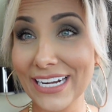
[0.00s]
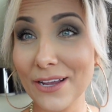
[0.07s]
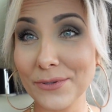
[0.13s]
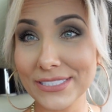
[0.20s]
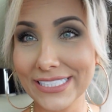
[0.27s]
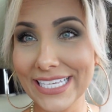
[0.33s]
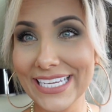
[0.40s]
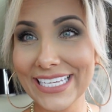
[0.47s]
I
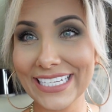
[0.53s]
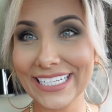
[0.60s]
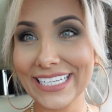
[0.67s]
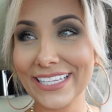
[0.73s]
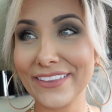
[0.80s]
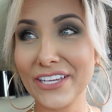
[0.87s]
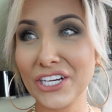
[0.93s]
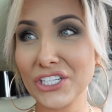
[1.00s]
was late getting
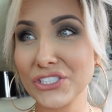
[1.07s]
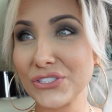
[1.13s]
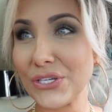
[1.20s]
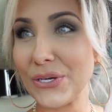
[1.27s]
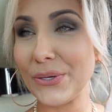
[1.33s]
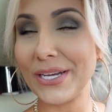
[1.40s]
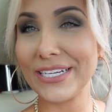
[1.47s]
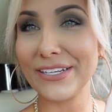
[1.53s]
in there,
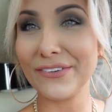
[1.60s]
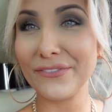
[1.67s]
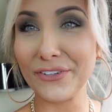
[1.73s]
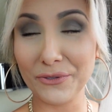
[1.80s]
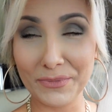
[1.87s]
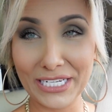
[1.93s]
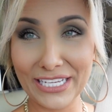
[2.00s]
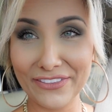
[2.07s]
so I didn't
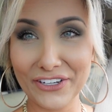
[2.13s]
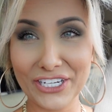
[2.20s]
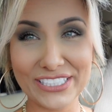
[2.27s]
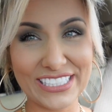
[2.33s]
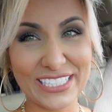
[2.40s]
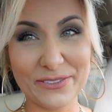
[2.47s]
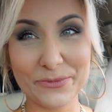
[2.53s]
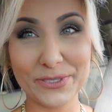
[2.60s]
film any in there because
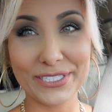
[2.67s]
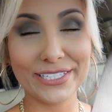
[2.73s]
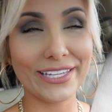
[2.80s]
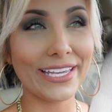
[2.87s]
I didn't want to